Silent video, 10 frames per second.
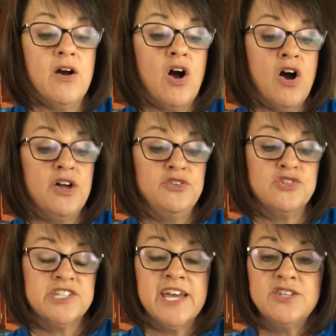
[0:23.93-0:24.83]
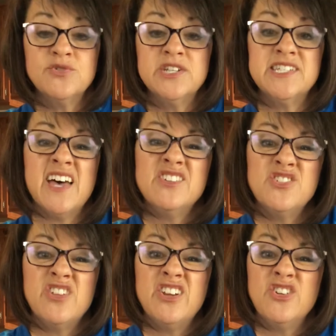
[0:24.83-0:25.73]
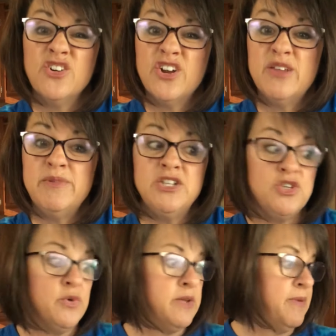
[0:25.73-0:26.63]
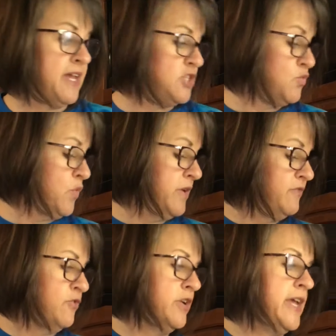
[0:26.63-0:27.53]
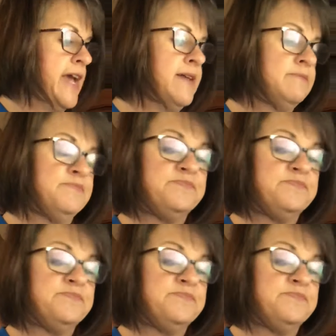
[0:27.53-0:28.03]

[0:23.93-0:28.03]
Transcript: On your schedule, it tells you that you're going to be doing page 148